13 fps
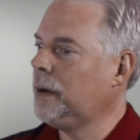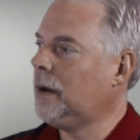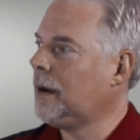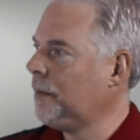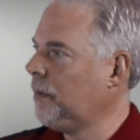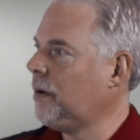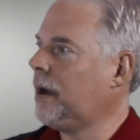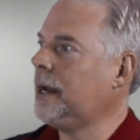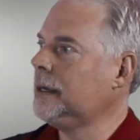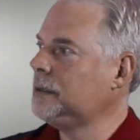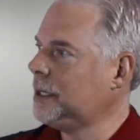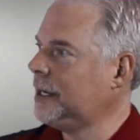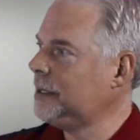where our
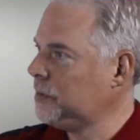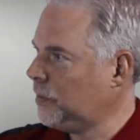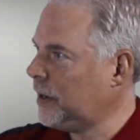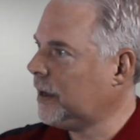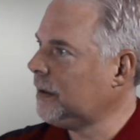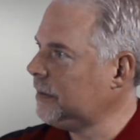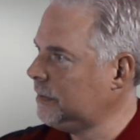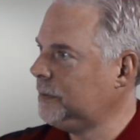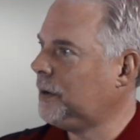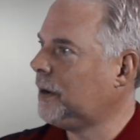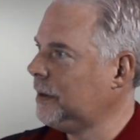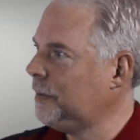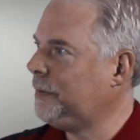product shines well,
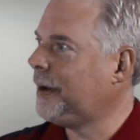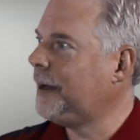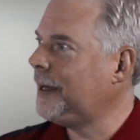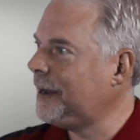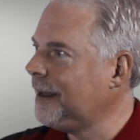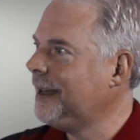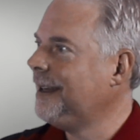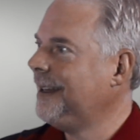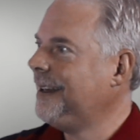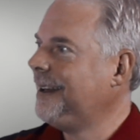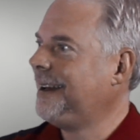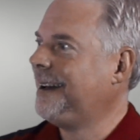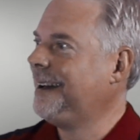pardon the pun.
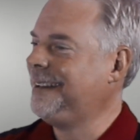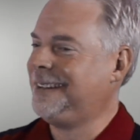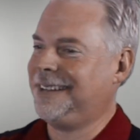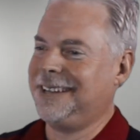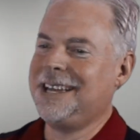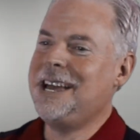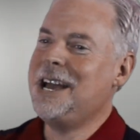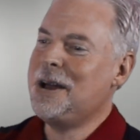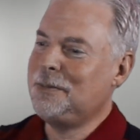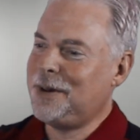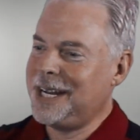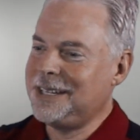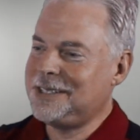
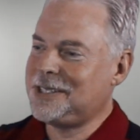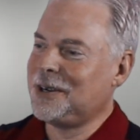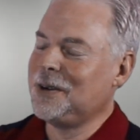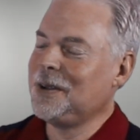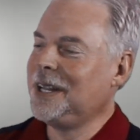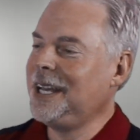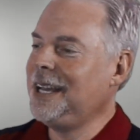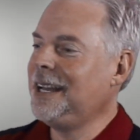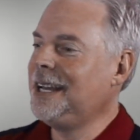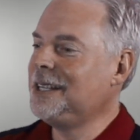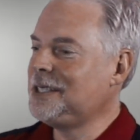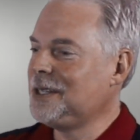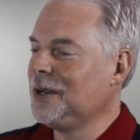But it
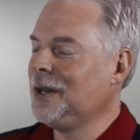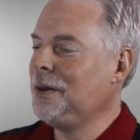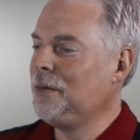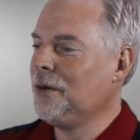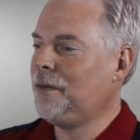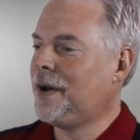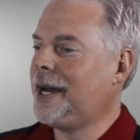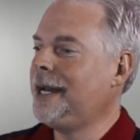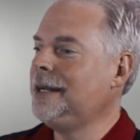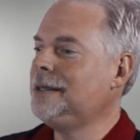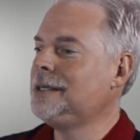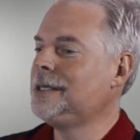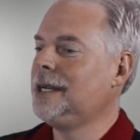certainly
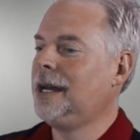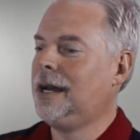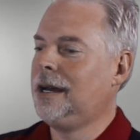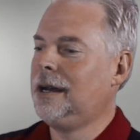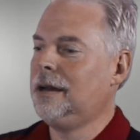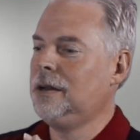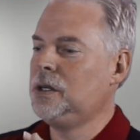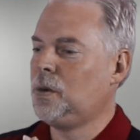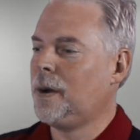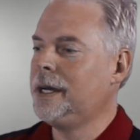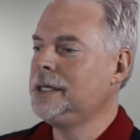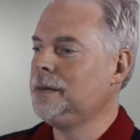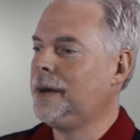provides
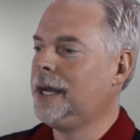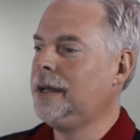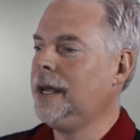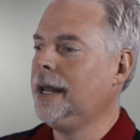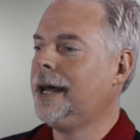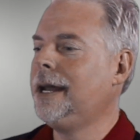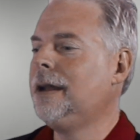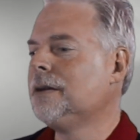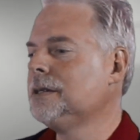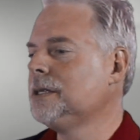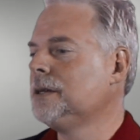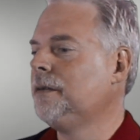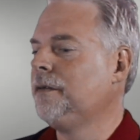twice the amount of daylight. And
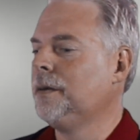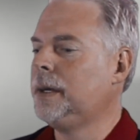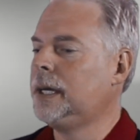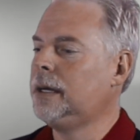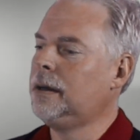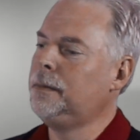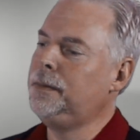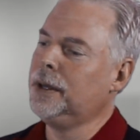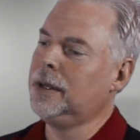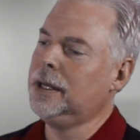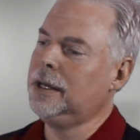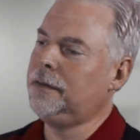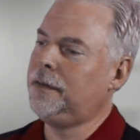also from a
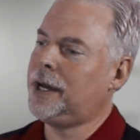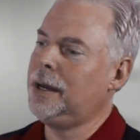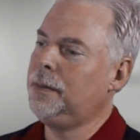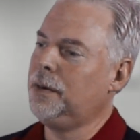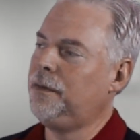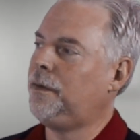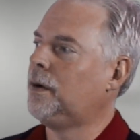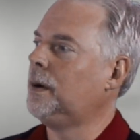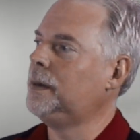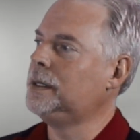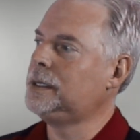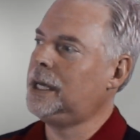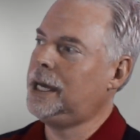building of high
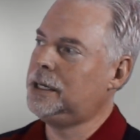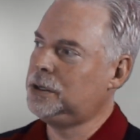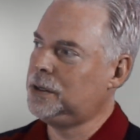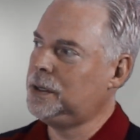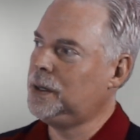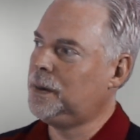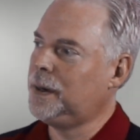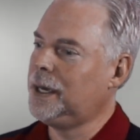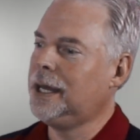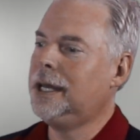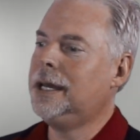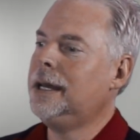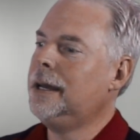performance as you're doing,